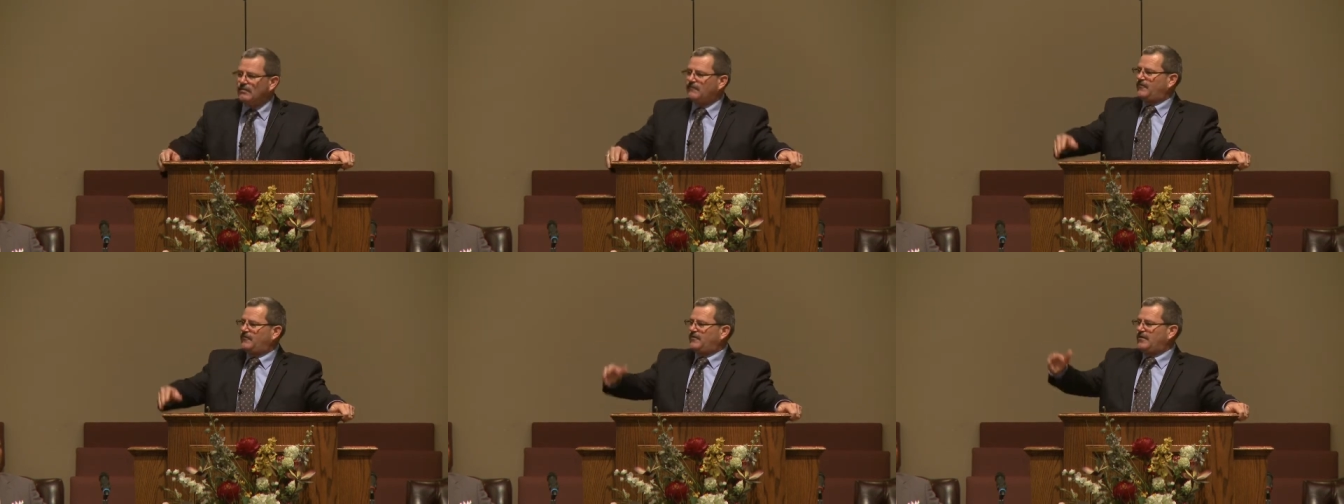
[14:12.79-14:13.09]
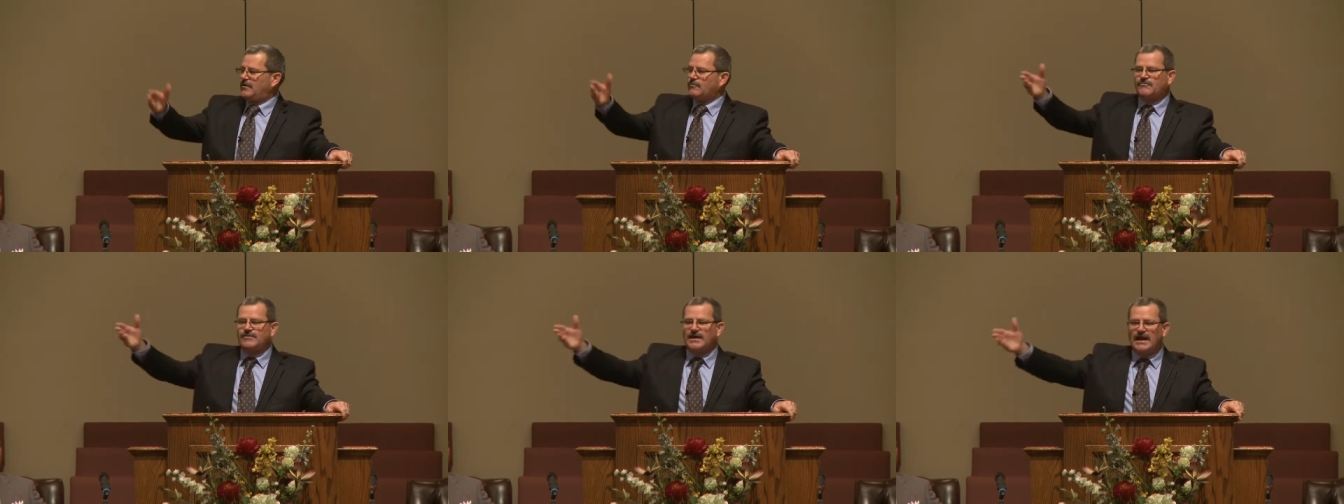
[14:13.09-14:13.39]
for
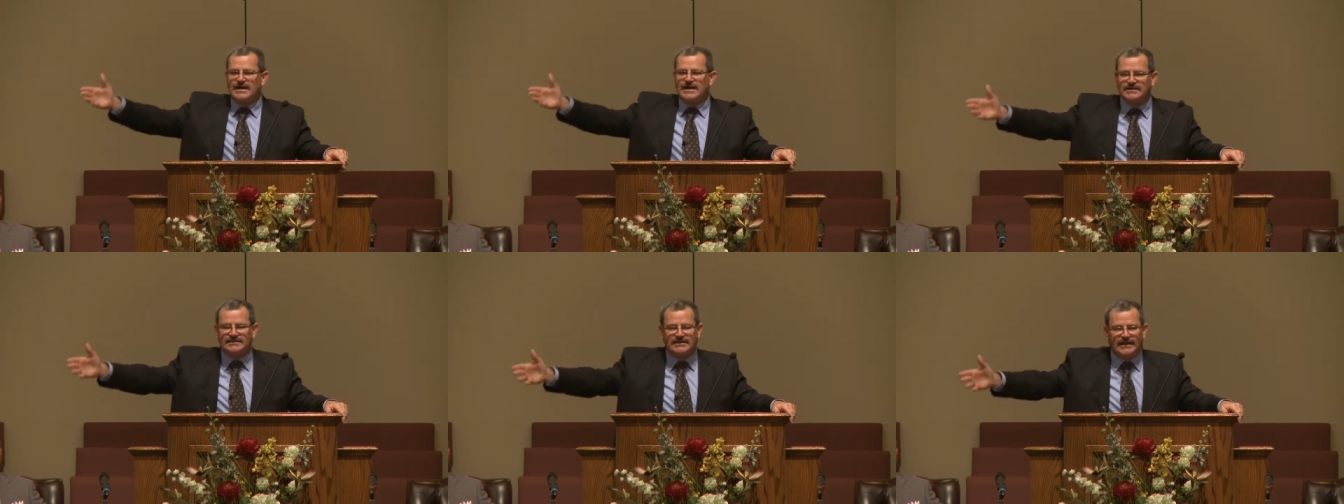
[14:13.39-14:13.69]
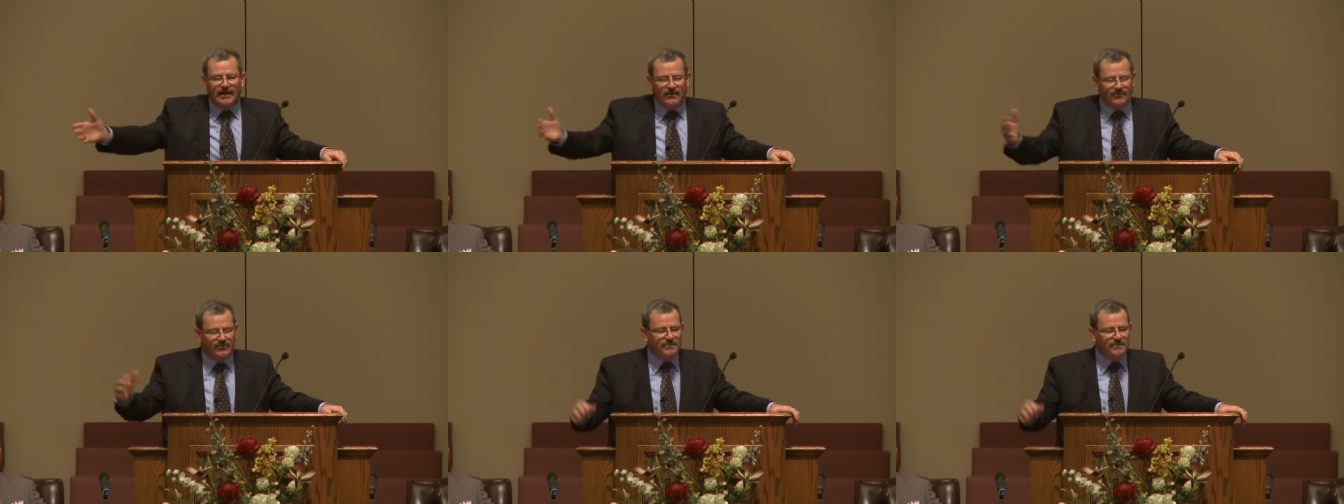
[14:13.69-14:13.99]
those
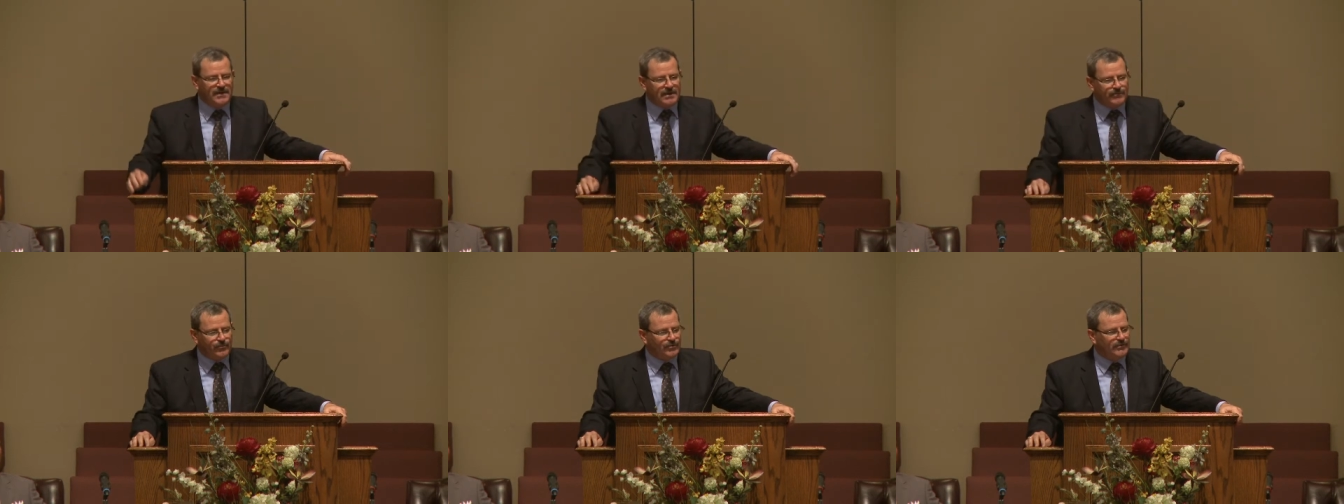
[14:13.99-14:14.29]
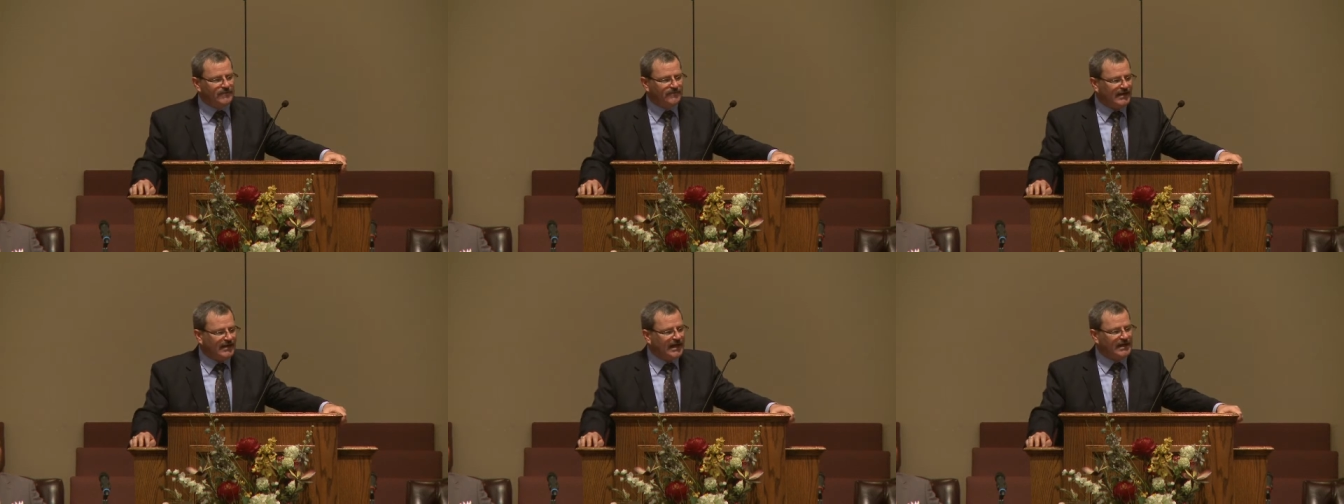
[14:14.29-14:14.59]
90,000 people in
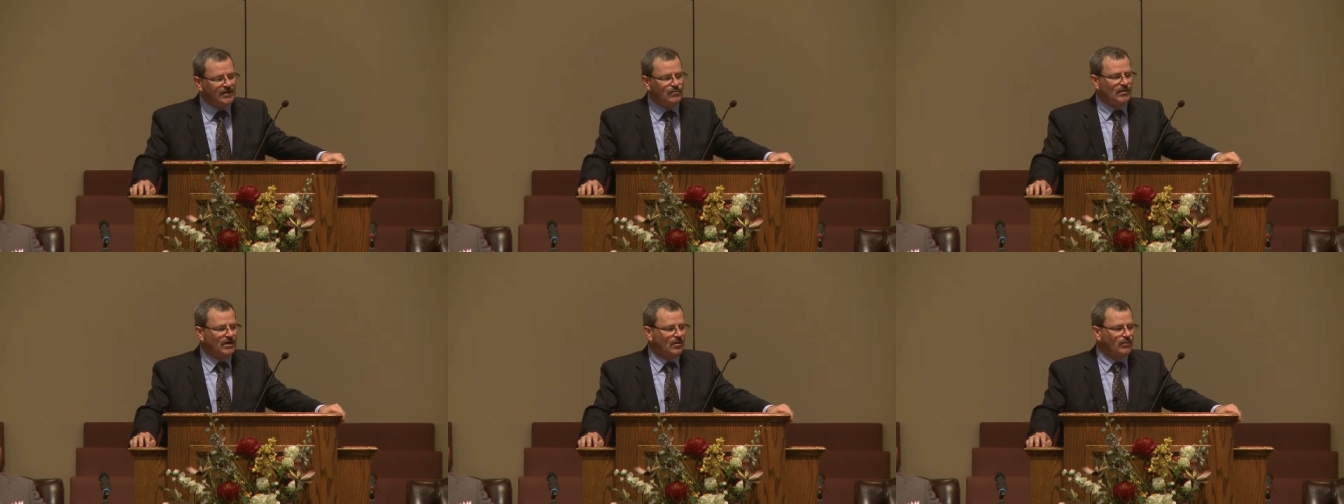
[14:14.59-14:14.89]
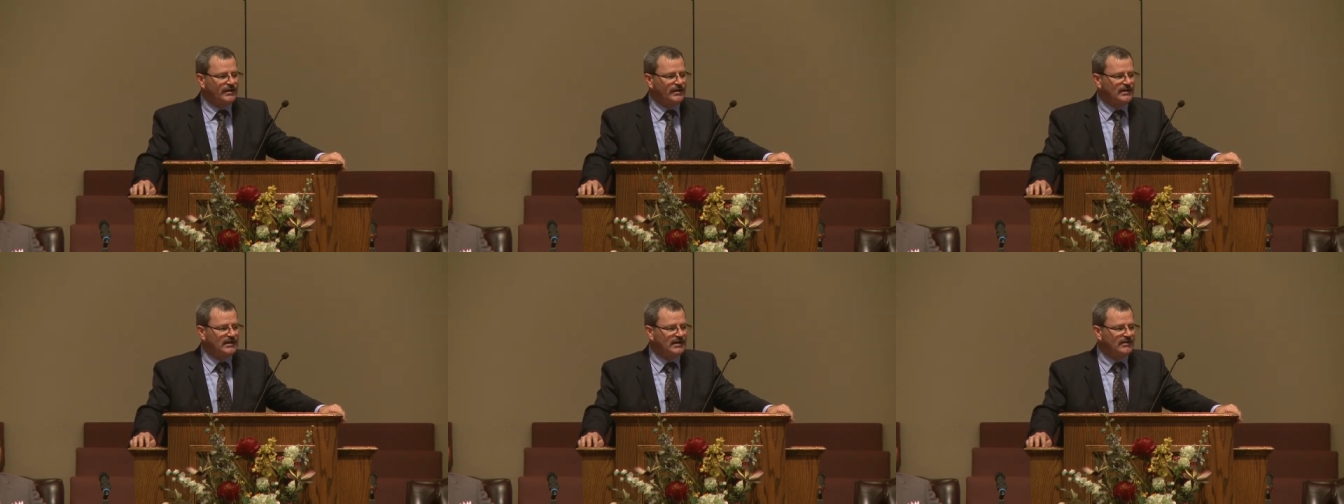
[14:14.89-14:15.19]
the valley where
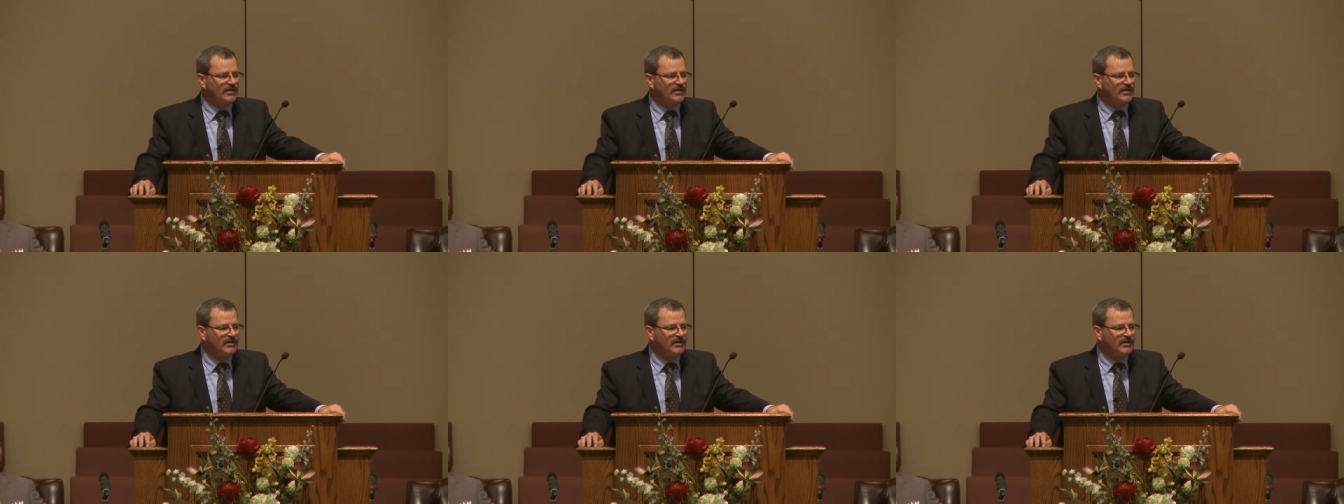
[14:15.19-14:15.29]
we live.